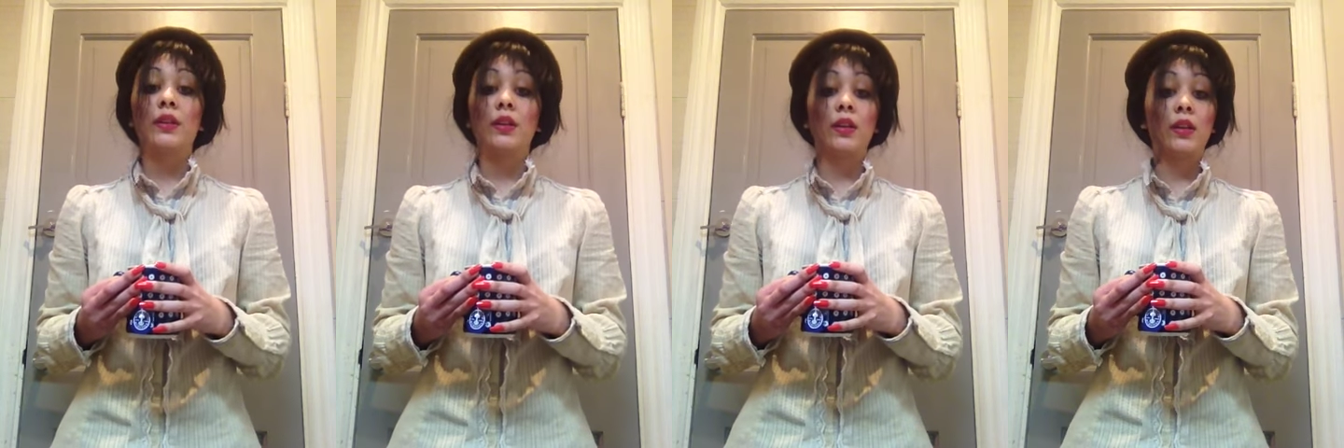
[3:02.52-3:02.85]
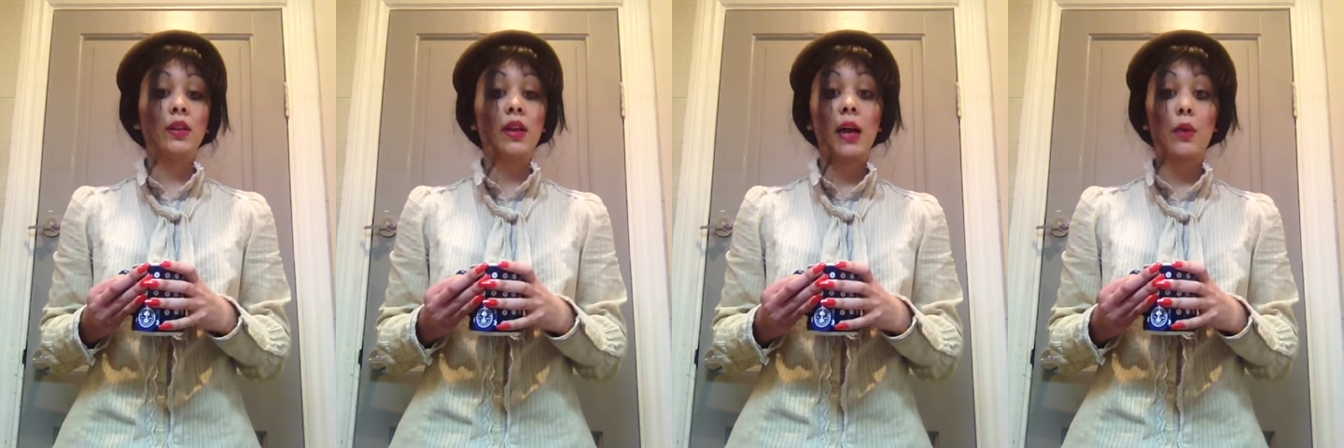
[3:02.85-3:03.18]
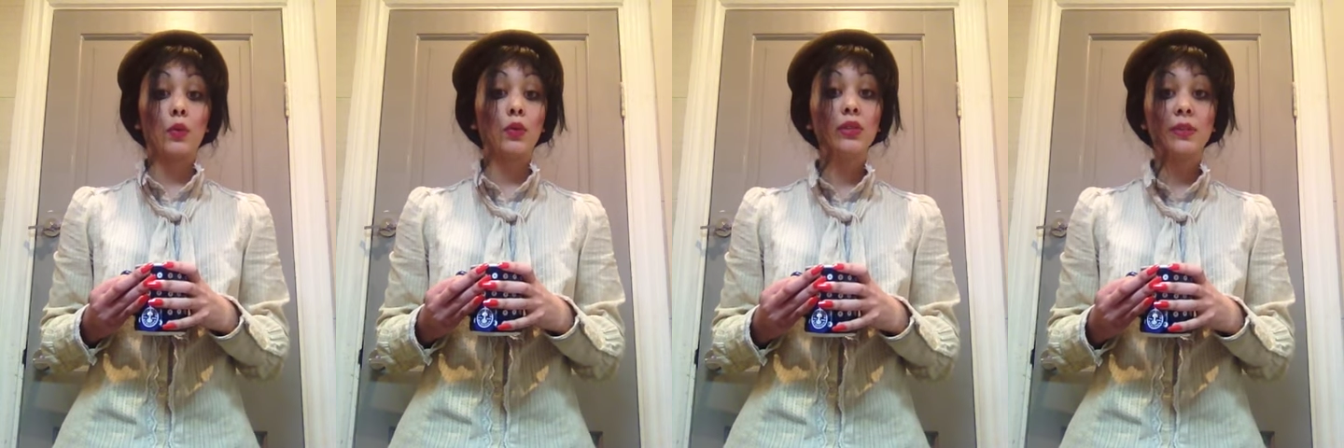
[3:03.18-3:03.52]
How
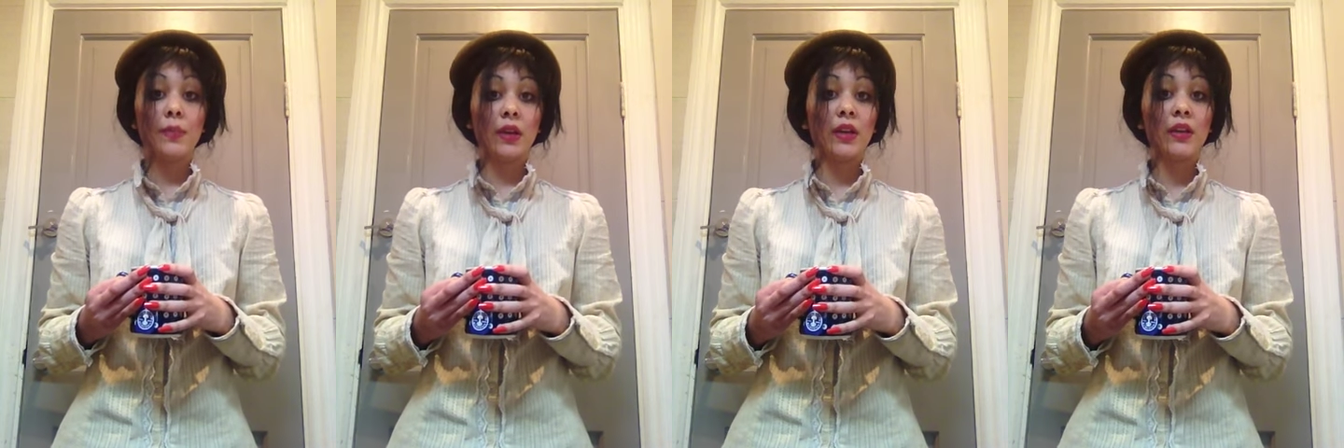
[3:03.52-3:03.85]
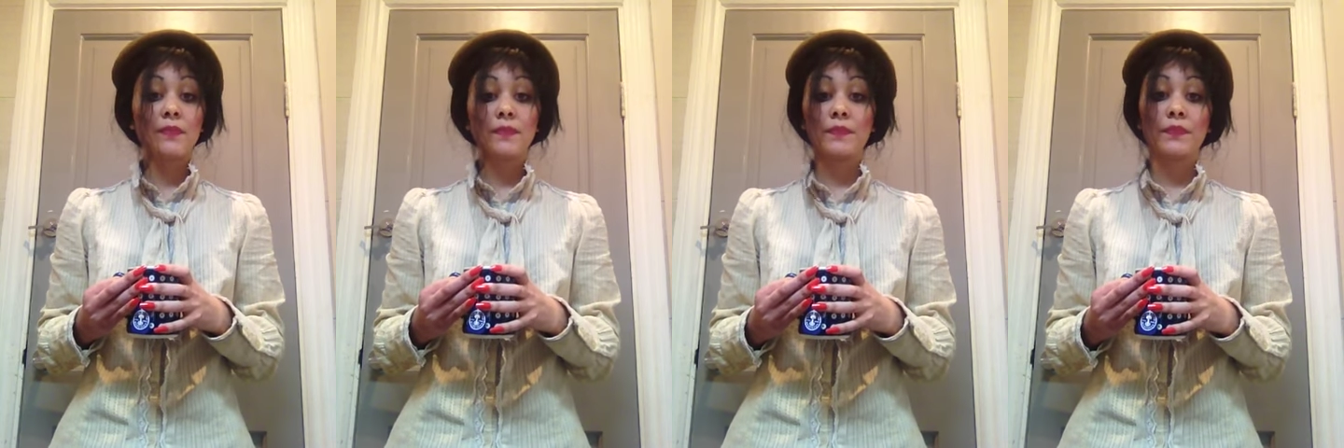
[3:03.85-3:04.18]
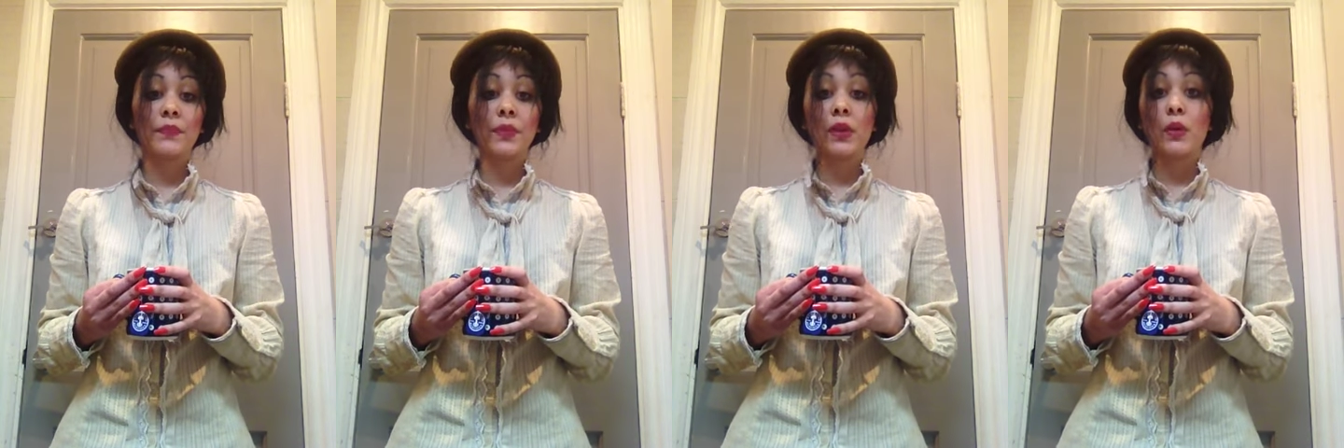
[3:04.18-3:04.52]
old am I?
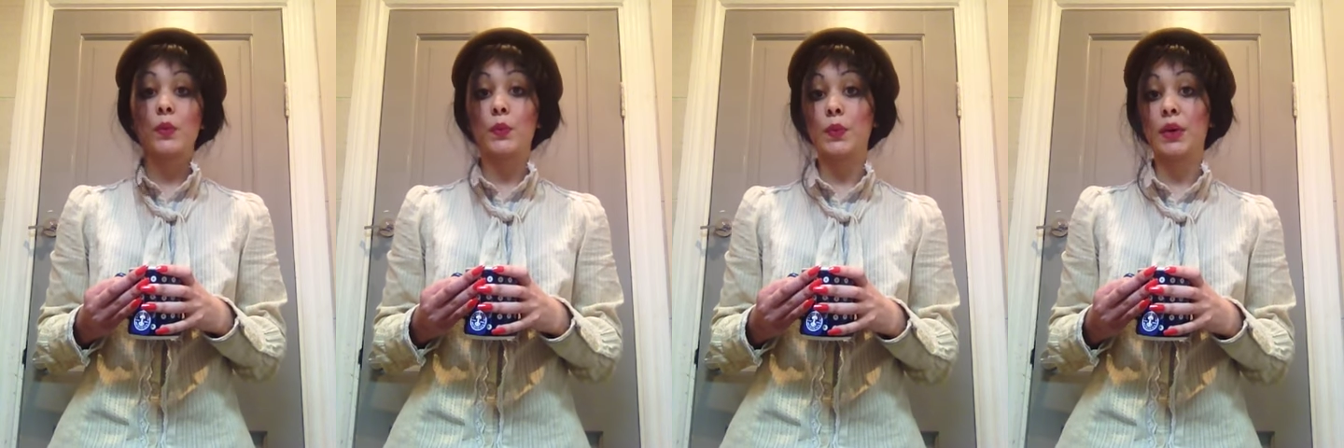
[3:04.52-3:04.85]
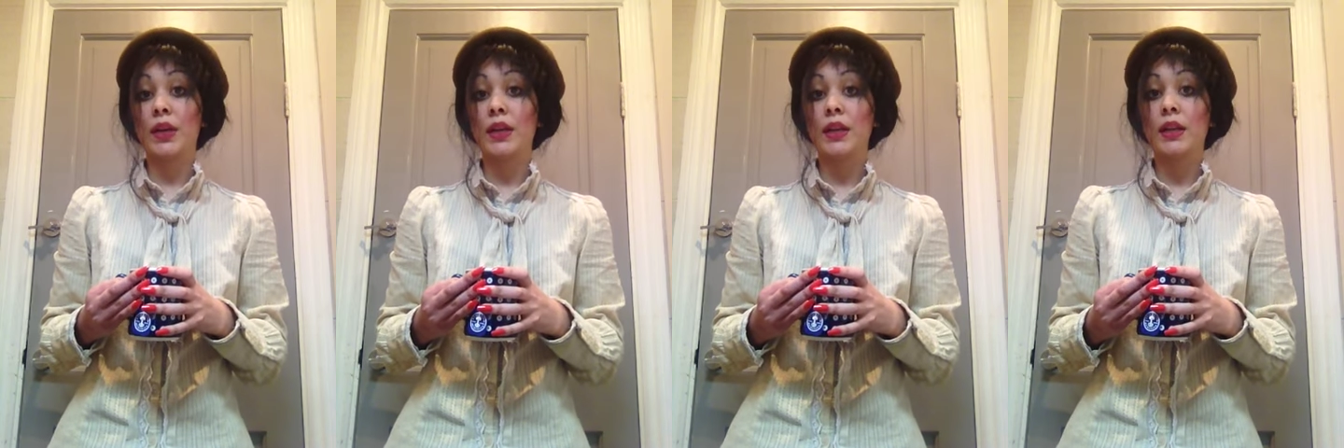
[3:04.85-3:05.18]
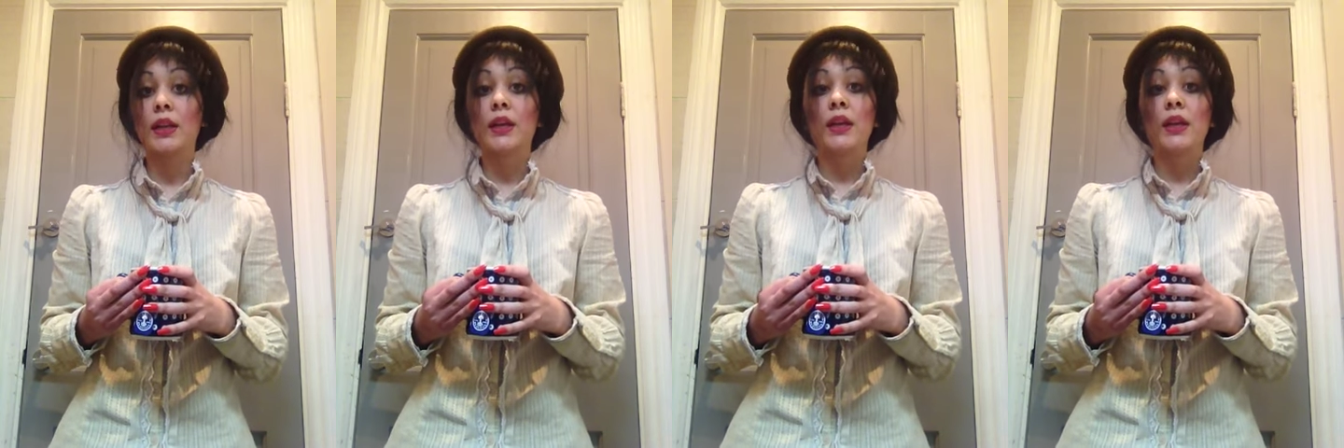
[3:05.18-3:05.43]
Well,